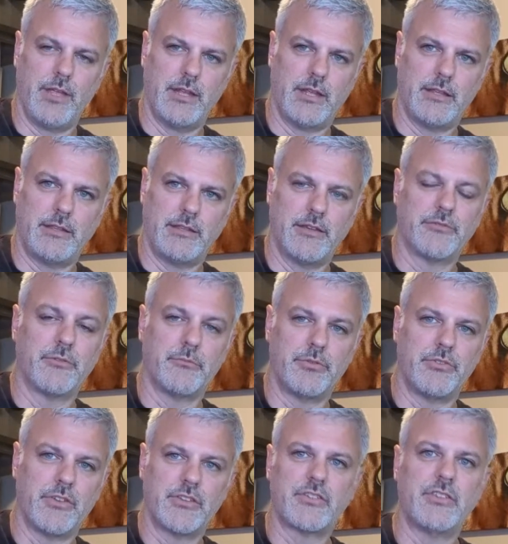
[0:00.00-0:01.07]
a different
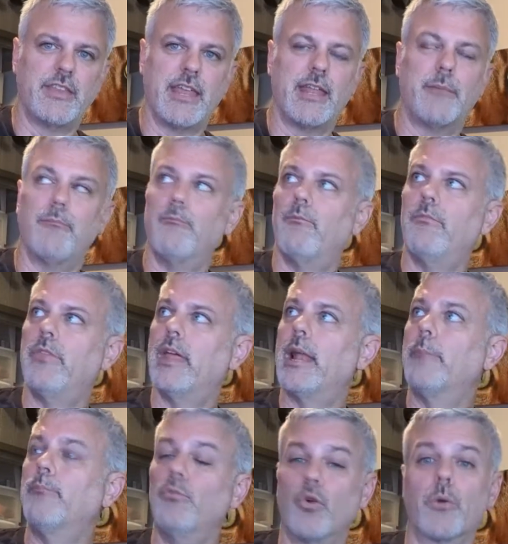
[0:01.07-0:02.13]
position than
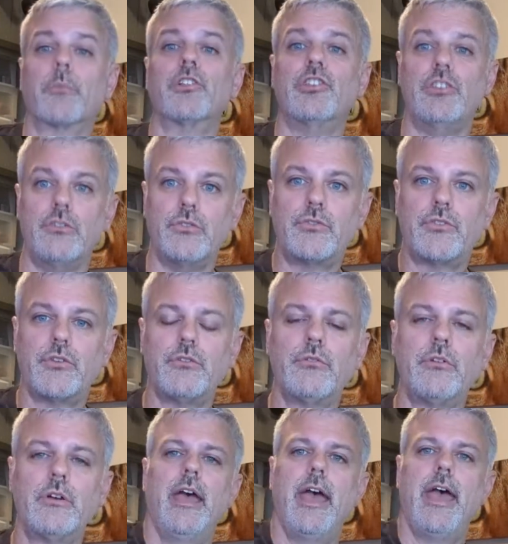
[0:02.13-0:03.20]
I'm normally used
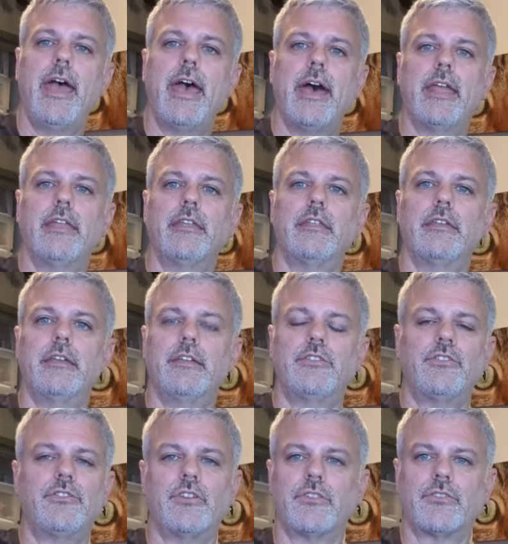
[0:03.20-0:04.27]
to, and
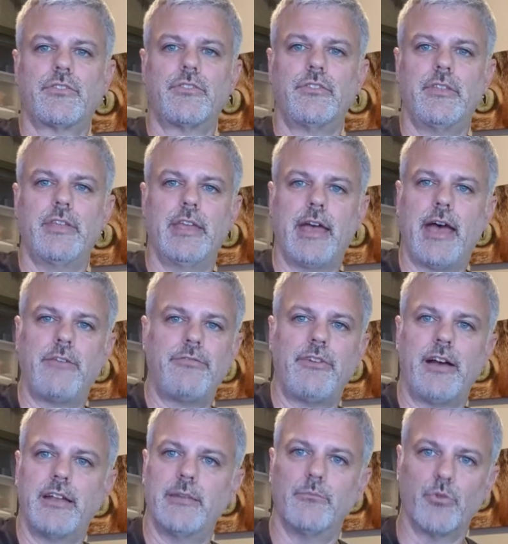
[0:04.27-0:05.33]
I
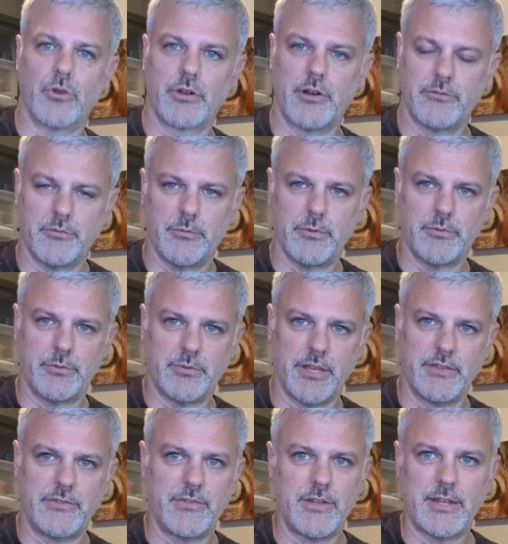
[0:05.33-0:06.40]
find it more comfortable to
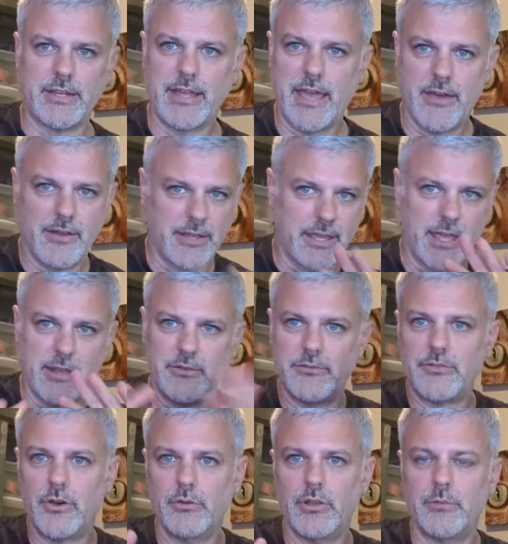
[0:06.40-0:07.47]
play sitting down. Again,
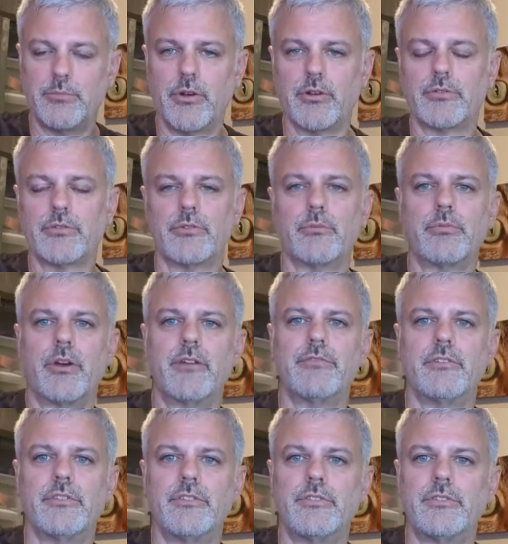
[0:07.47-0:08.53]
totally personal
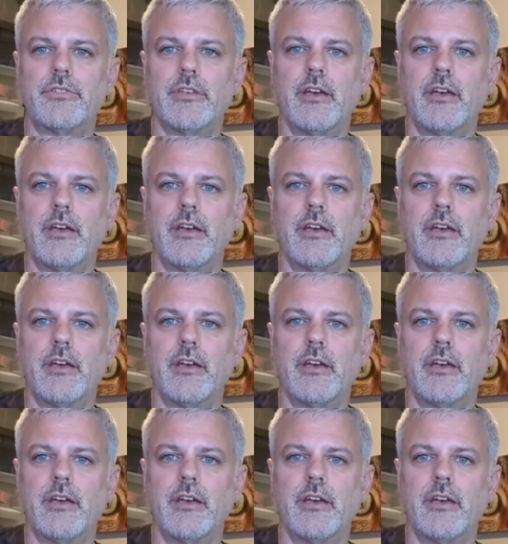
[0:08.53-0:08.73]
preference.